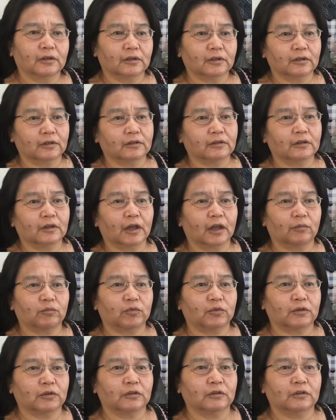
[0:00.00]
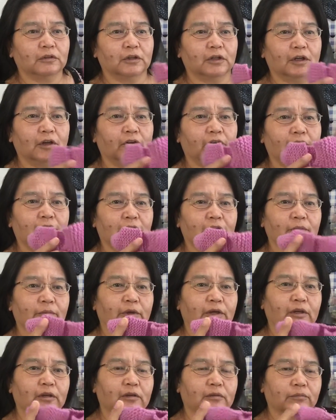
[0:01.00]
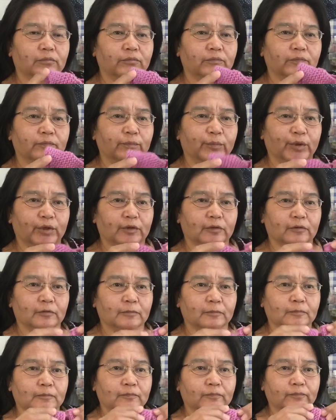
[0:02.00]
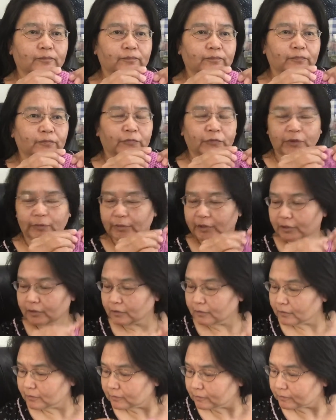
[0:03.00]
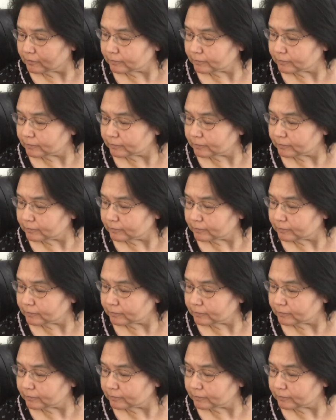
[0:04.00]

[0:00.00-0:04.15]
And kept on, and now I need to make a button. The button,